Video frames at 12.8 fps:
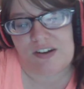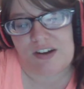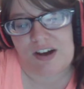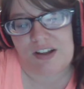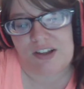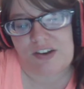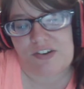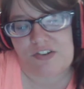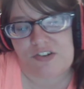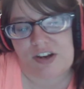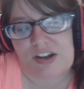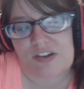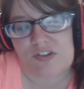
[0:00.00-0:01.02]
unless
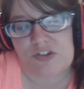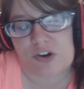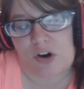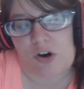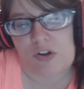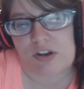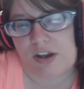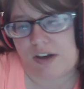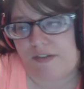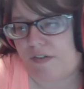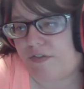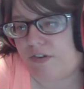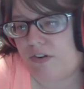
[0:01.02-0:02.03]
Shanks saw the
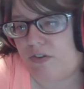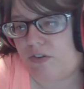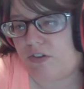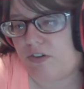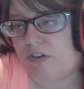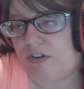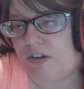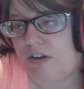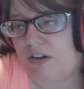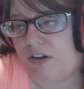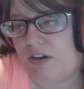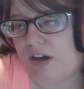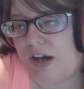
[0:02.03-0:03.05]
devil fruit,
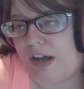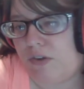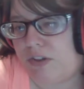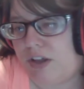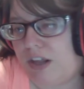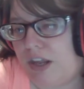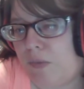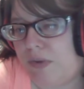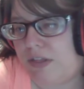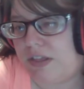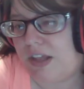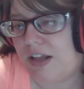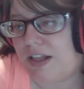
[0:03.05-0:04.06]
I don't think he
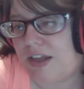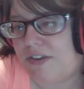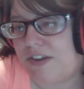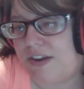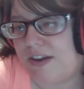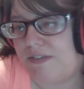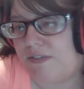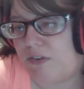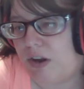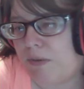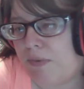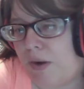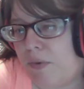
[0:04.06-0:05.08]
would think that's the devil fruit.
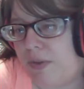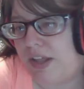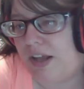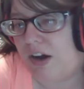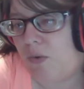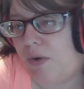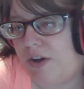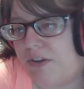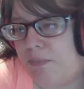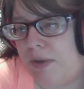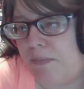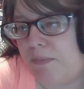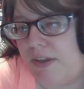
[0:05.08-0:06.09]
He probably would think, oh, that's a
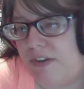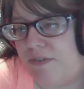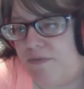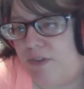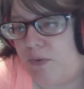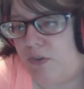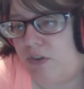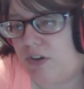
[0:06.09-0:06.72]
big piece of fruit.